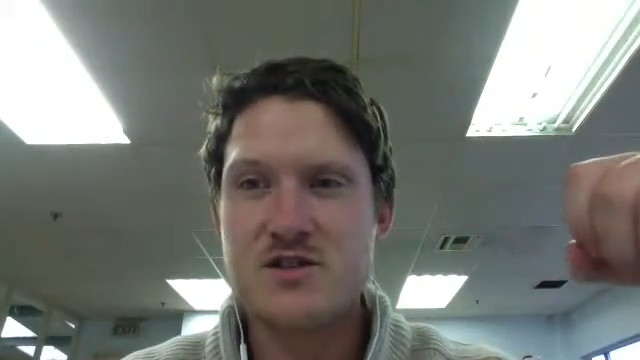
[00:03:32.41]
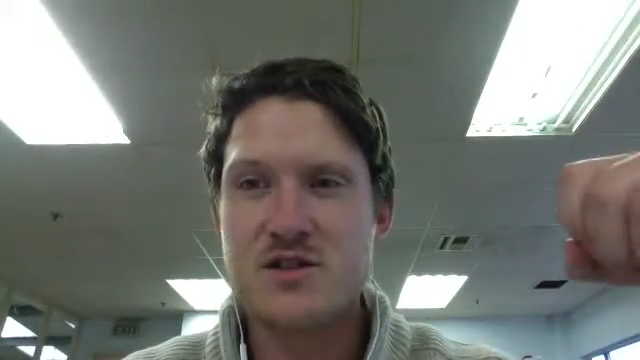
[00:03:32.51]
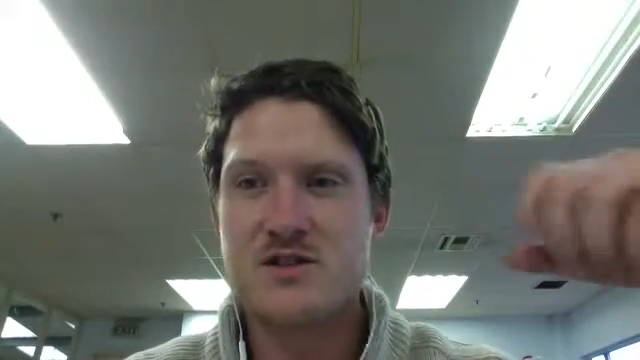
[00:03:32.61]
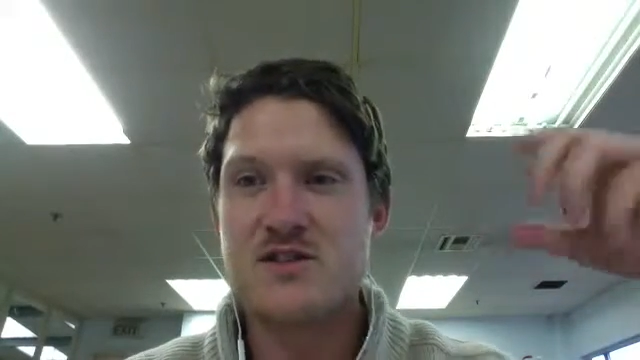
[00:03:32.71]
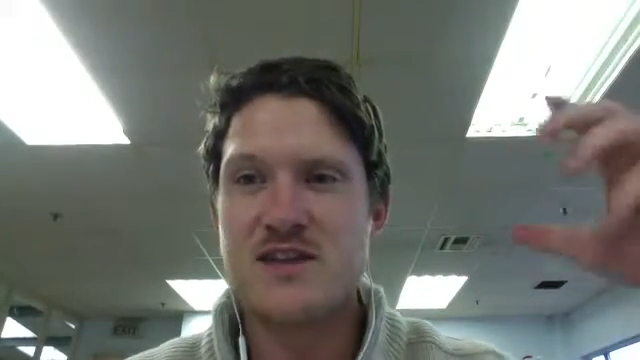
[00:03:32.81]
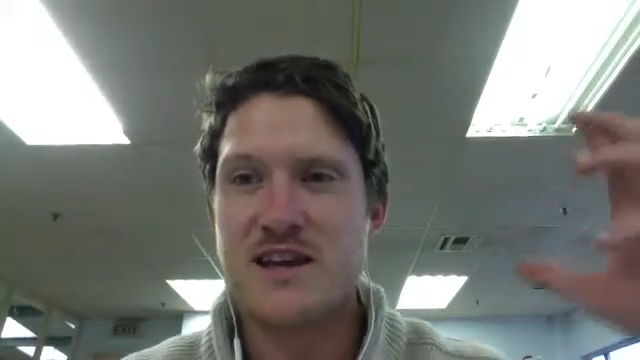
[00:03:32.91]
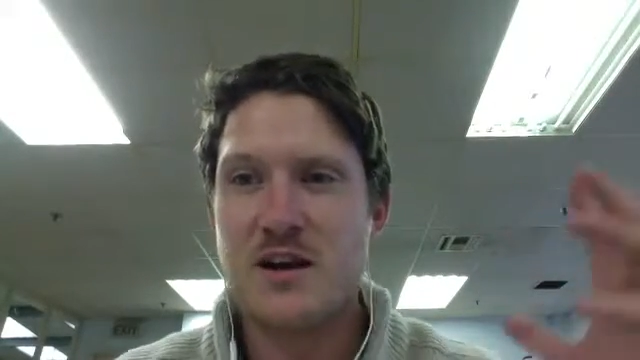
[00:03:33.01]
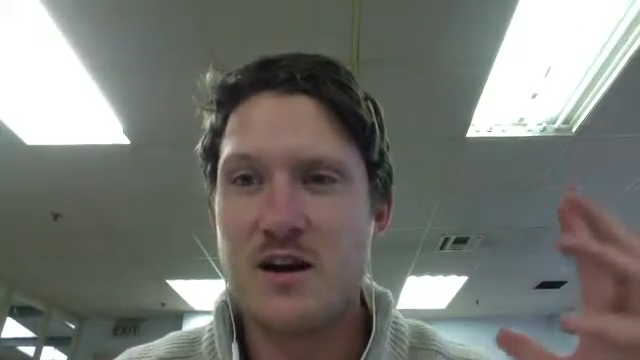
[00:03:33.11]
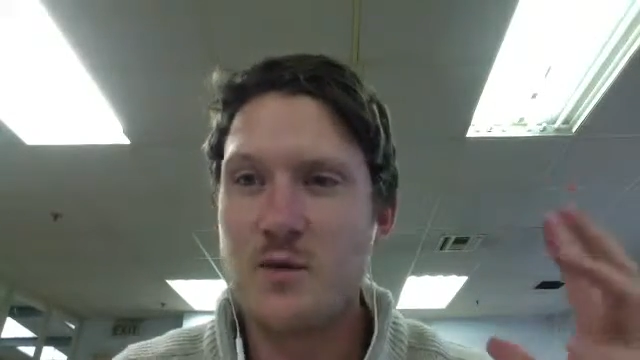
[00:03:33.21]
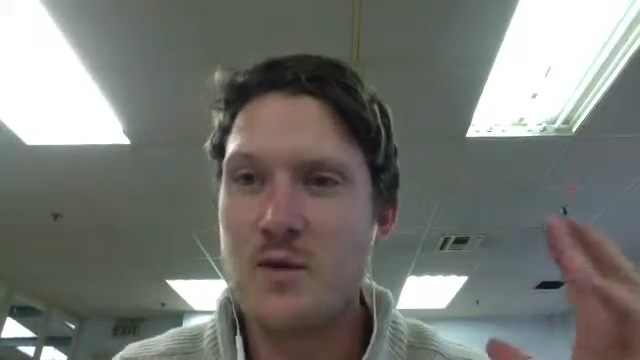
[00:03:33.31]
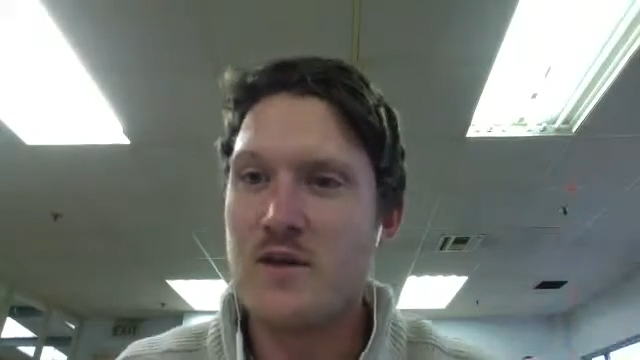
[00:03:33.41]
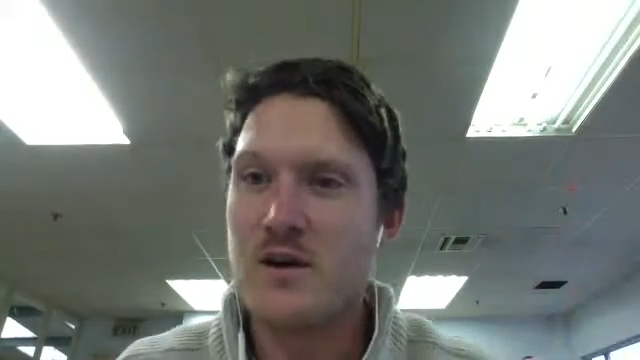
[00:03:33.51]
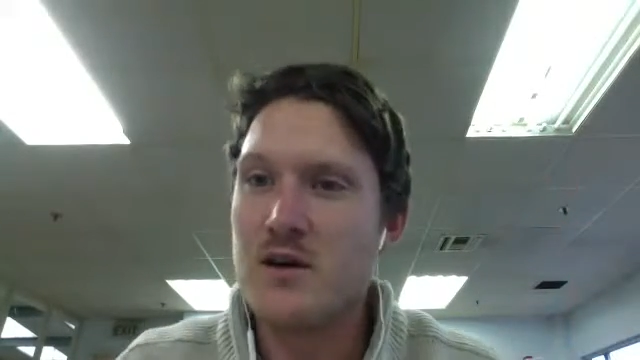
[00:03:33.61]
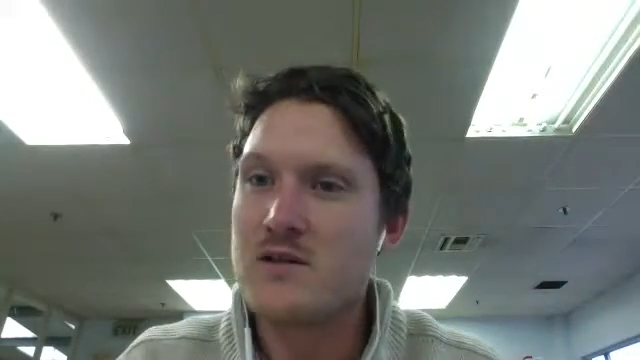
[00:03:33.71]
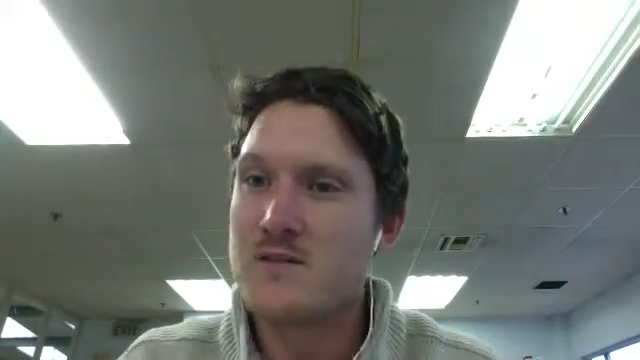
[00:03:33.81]
just to see like
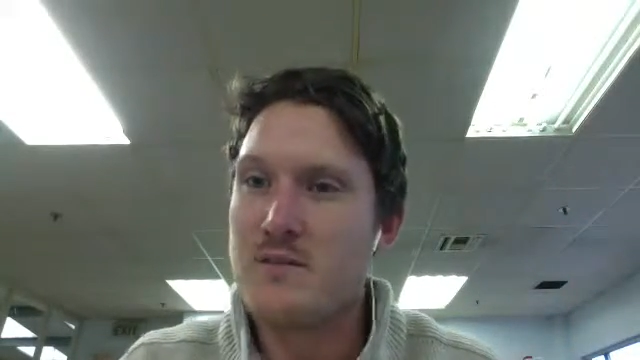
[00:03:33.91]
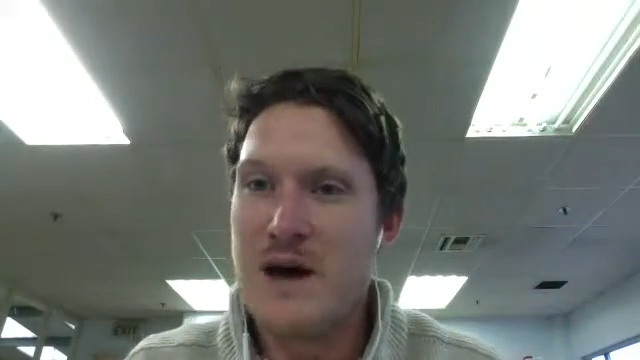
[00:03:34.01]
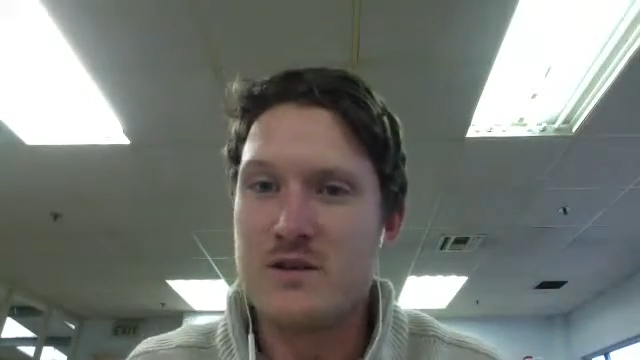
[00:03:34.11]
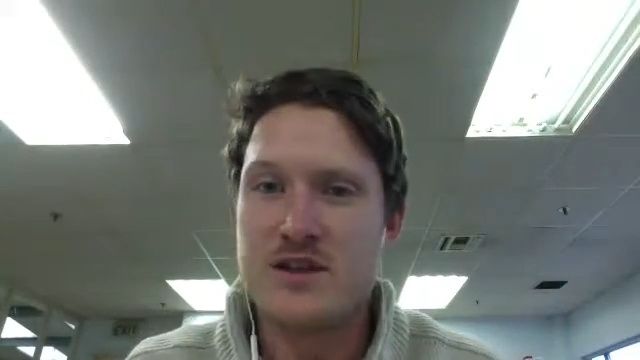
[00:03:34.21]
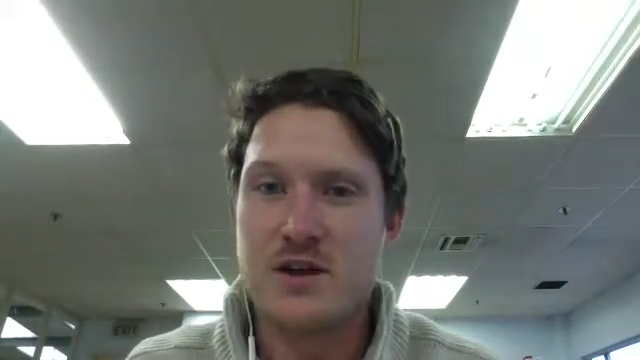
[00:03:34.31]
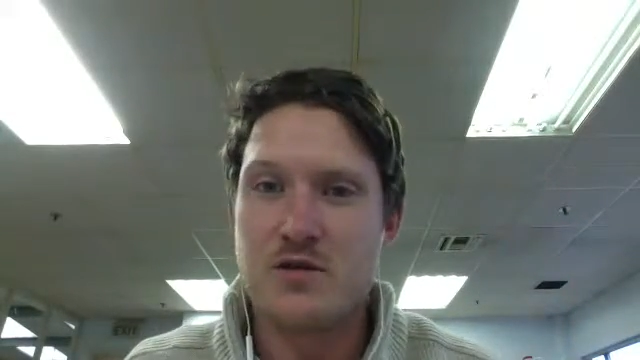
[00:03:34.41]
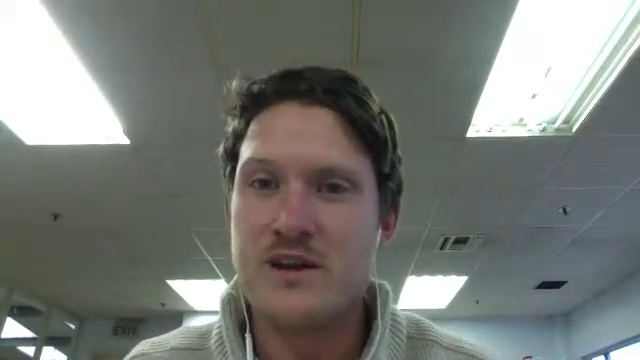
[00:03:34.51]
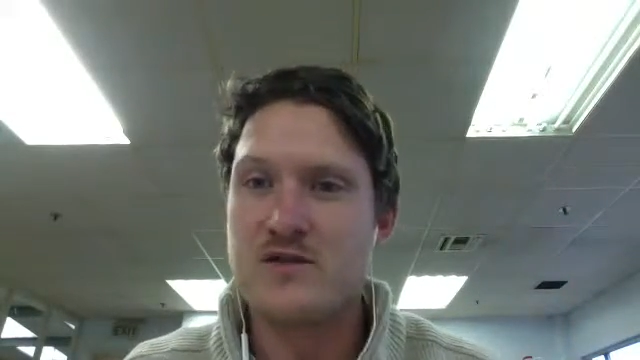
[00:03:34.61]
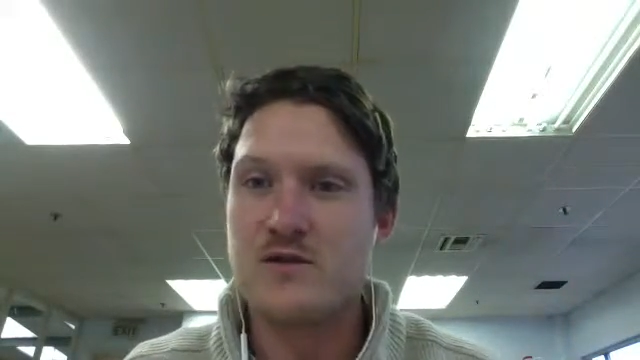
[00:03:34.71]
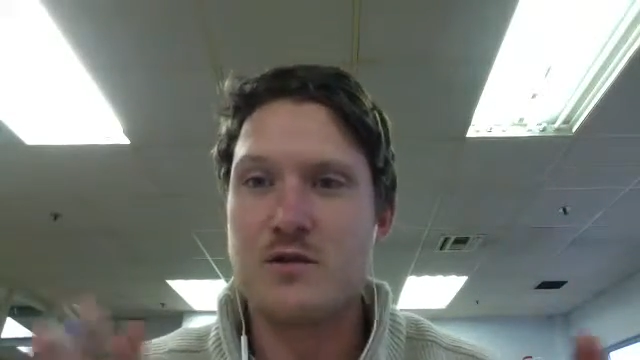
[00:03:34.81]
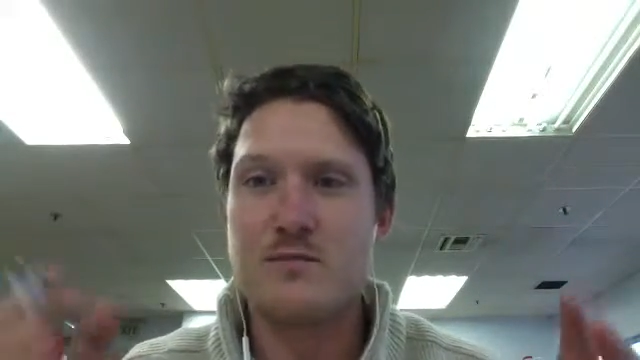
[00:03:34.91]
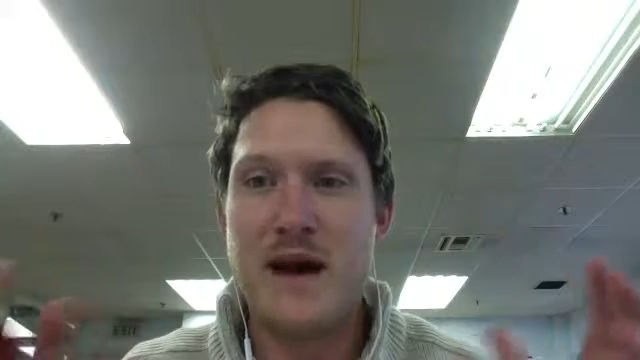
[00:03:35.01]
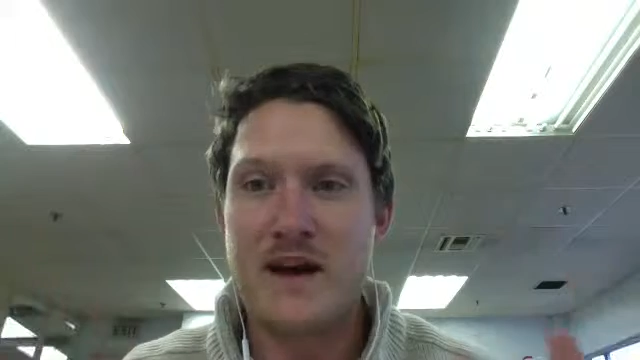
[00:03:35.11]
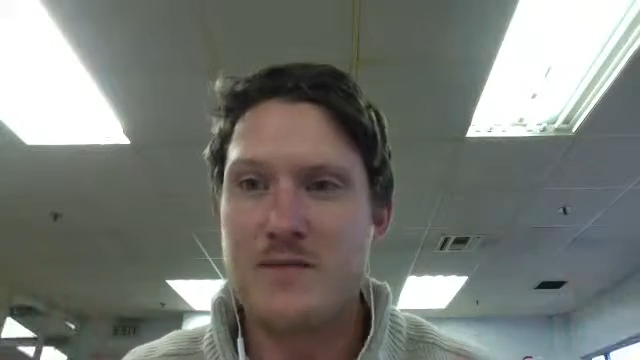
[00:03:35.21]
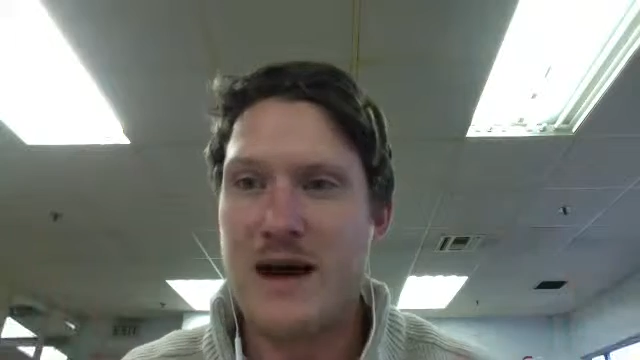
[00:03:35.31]
whether some power is increased or
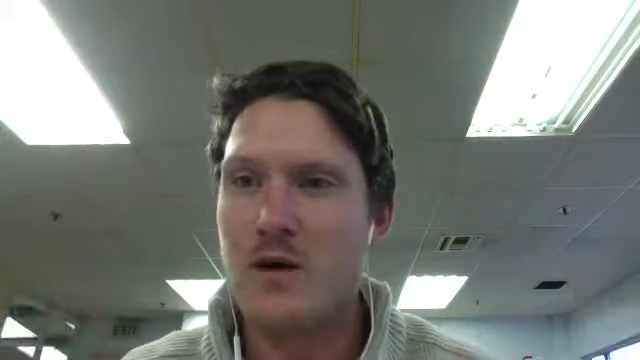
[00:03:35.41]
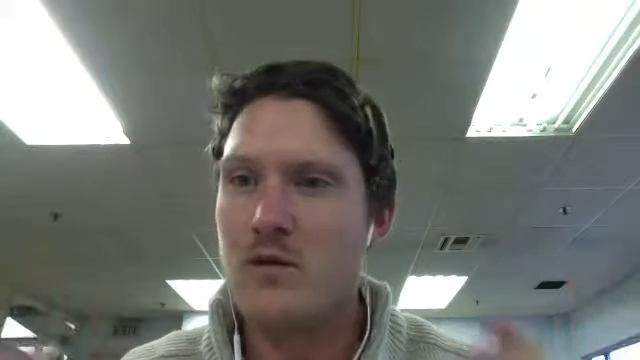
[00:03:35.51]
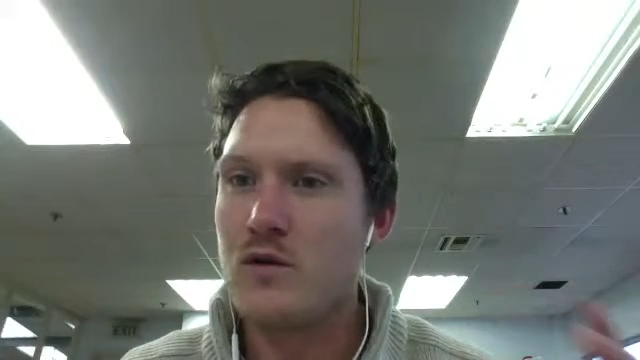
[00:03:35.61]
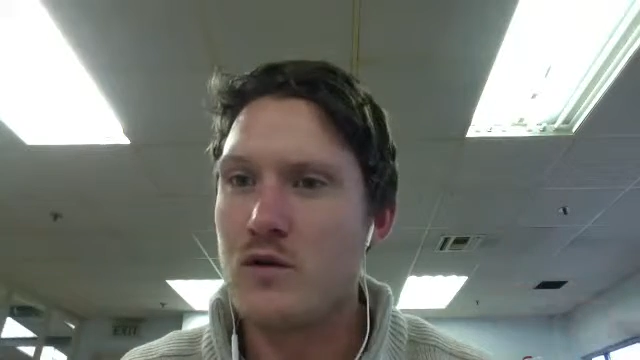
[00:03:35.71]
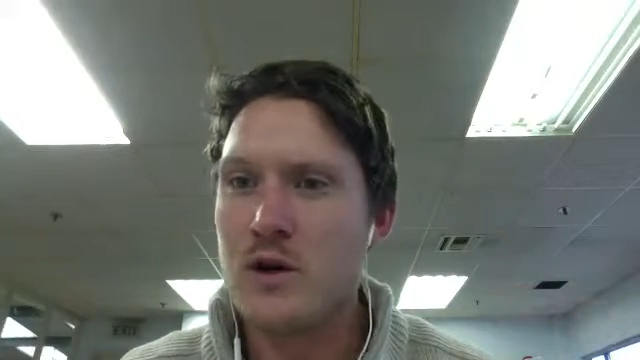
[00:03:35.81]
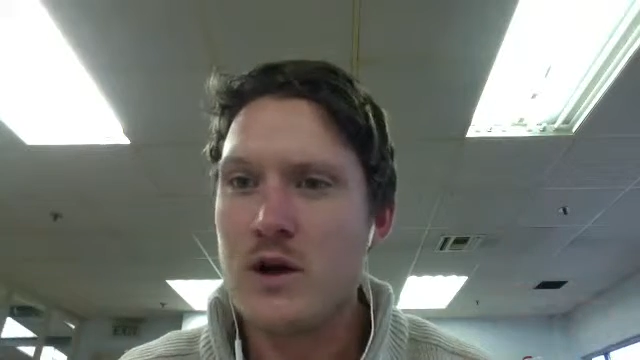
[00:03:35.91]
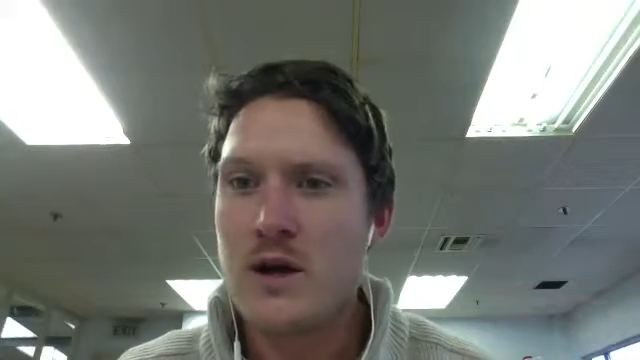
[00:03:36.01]
max power, or